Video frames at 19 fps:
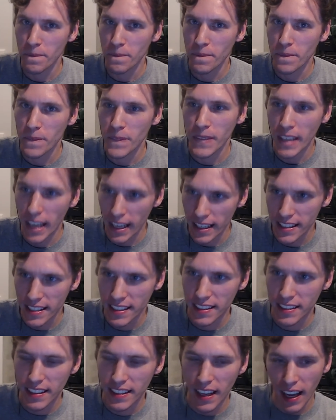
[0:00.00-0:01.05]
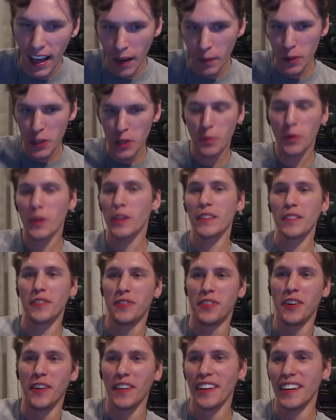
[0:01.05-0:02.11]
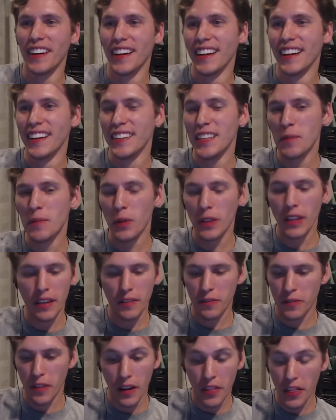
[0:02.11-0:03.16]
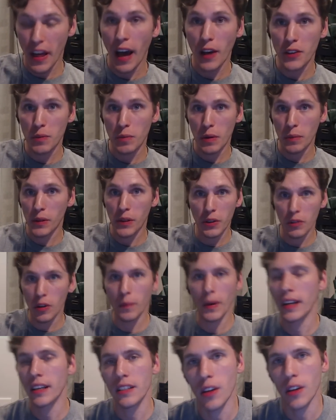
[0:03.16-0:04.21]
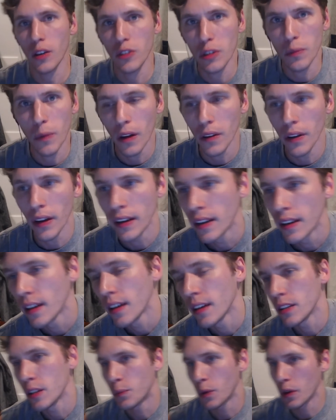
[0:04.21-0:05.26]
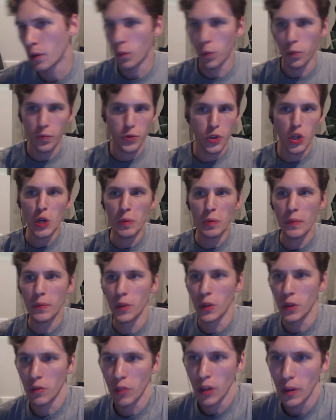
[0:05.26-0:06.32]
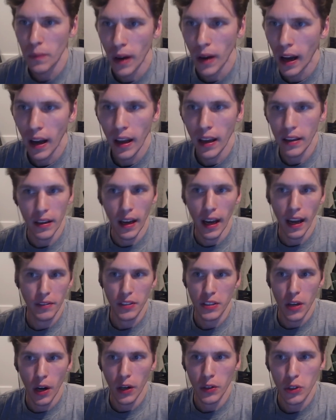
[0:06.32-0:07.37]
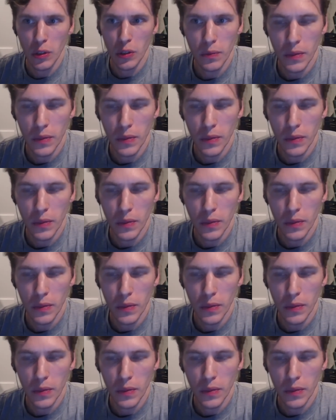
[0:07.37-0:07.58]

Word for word: Yes, uh, but you put, you put like a thousand people in a room. I could talk to them all day. You put two people in a room uh, and I have to talk to them.